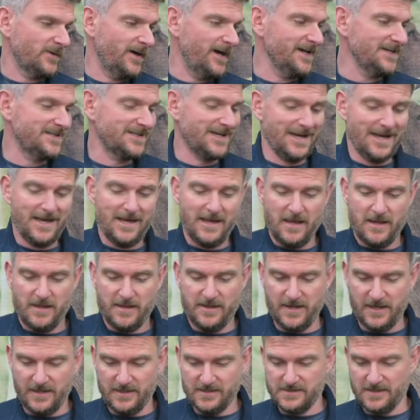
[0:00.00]
weights,
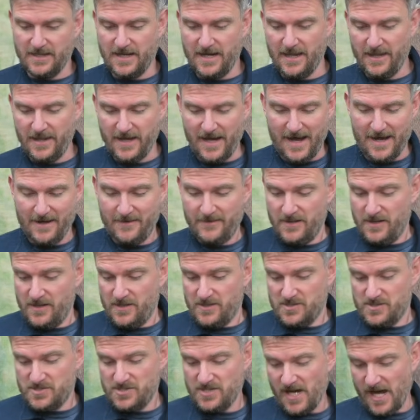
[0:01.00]
things like that.
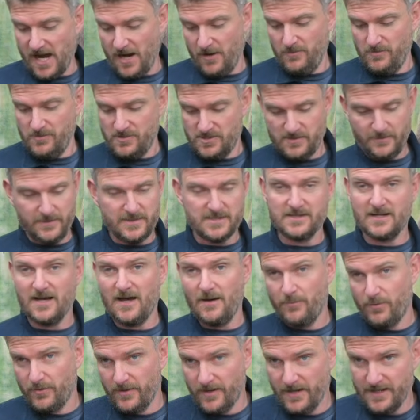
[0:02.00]
So should we
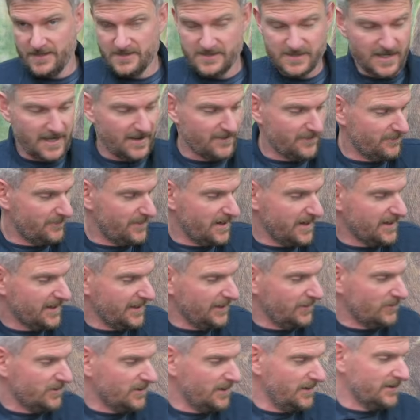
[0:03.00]
start putting it together and make
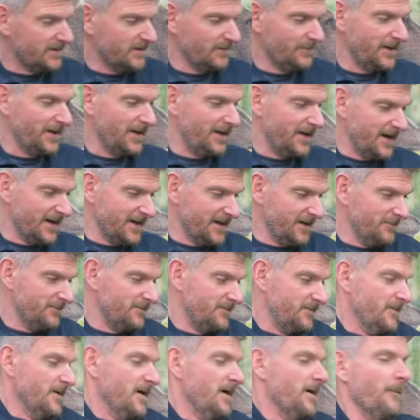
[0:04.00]
it look a little bit like it
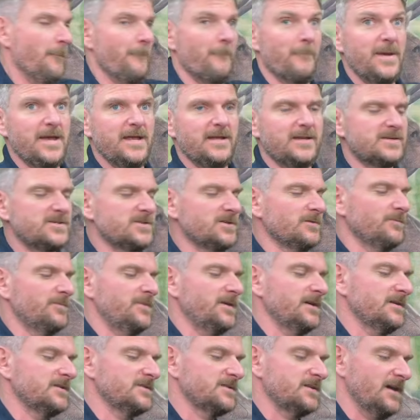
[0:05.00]
means
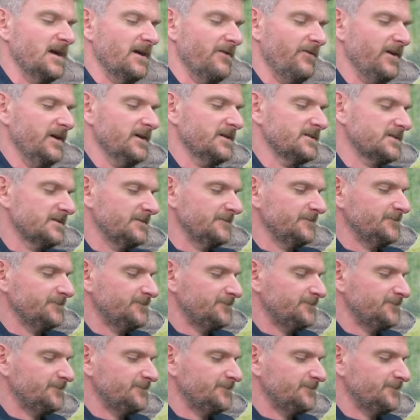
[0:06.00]
something serious?